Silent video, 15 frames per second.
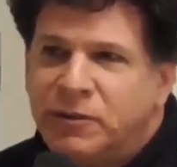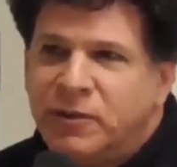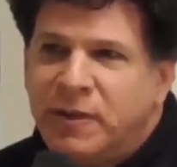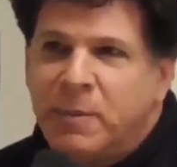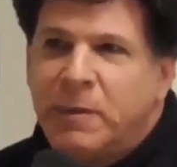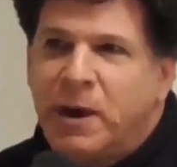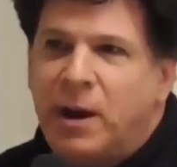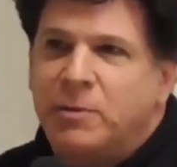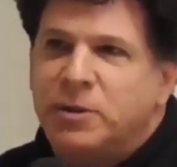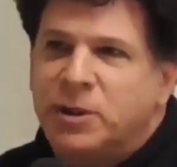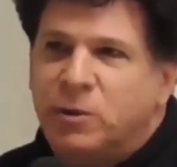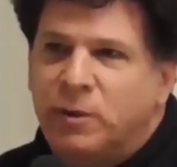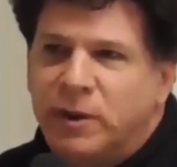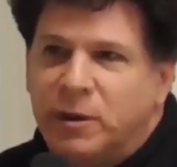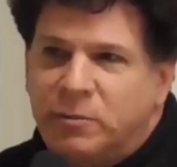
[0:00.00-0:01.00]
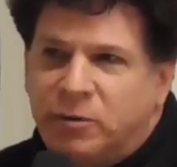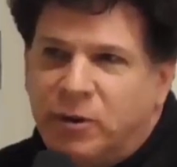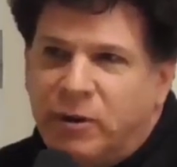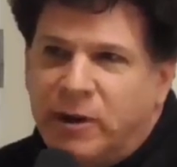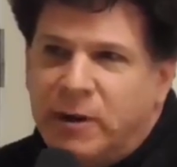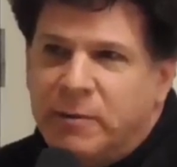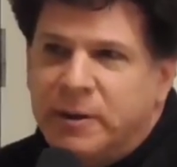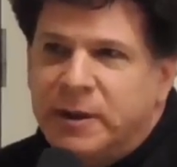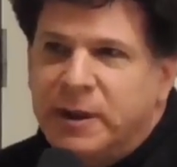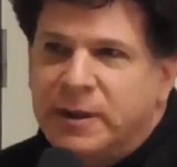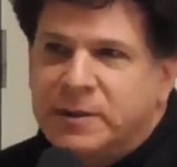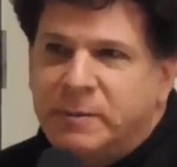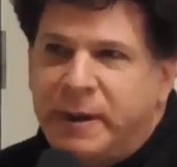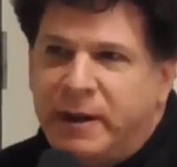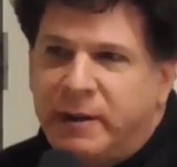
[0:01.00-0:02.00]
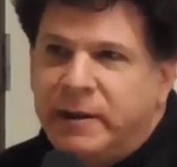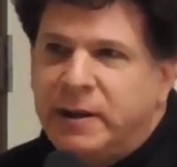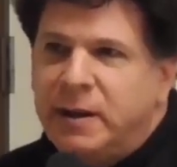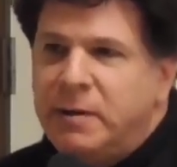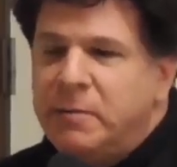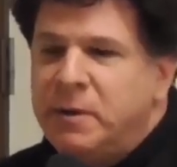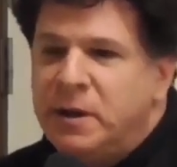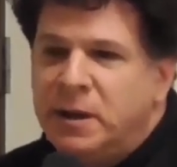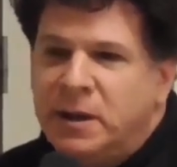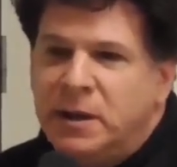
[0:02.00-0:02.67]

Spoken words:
So if you think about object-oriented programming as a paradigm,